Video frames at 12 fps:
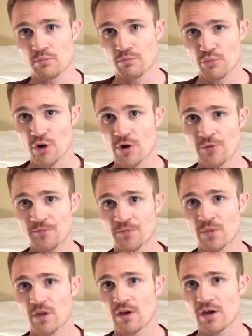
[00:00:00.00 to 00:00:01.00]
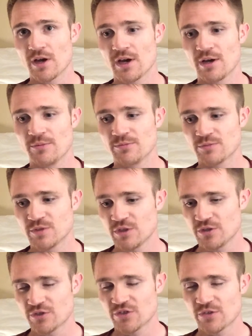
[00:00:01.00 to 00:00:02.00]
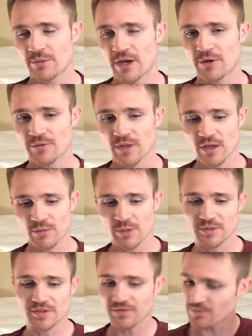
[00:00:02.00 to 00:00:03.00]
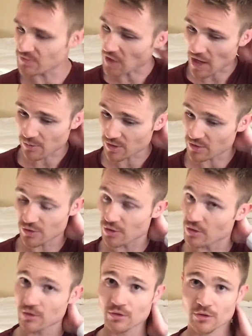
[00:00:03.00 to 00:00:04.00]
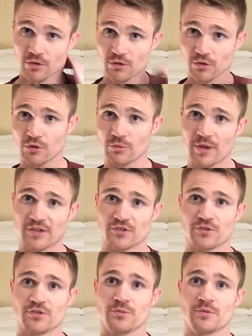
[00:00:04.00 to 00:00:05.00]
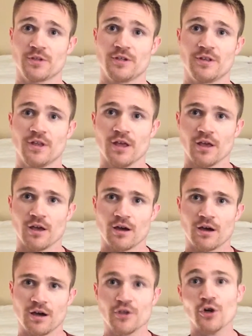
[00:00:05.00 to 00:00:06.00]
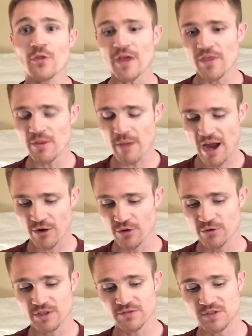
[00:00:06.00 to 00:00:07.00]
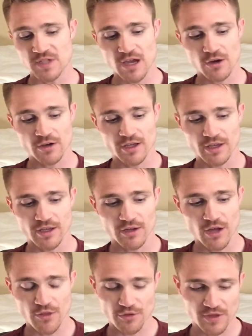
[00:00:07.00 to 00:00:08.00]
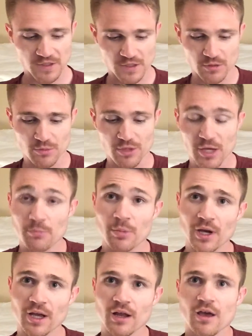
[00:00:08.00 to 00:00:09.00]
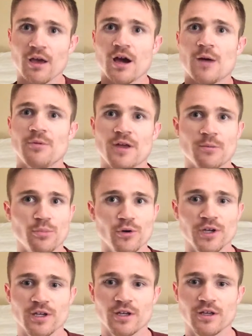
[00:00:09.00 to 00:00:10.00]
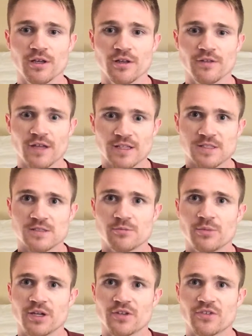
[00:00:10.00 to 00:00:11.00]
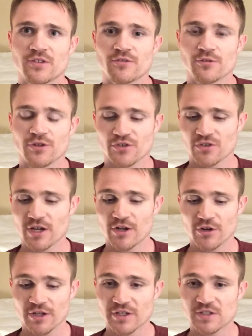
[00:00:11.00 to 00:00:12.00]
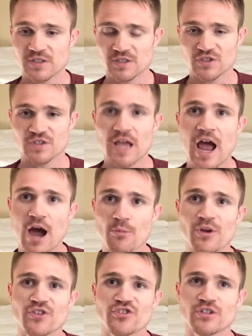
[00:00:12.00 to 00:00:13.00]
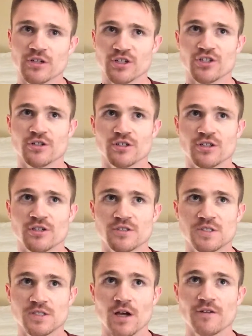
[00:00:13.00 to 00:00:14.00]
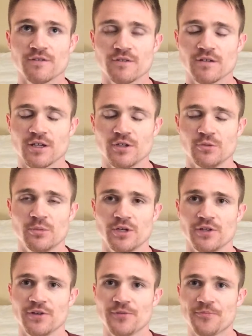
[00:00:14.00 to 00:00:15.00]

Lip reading: pro, just about maybe diamond or gold master or something. Then the macro evens out and other things come to play. But up at that point, that's the biggest differentiator is just how much stuff can you build.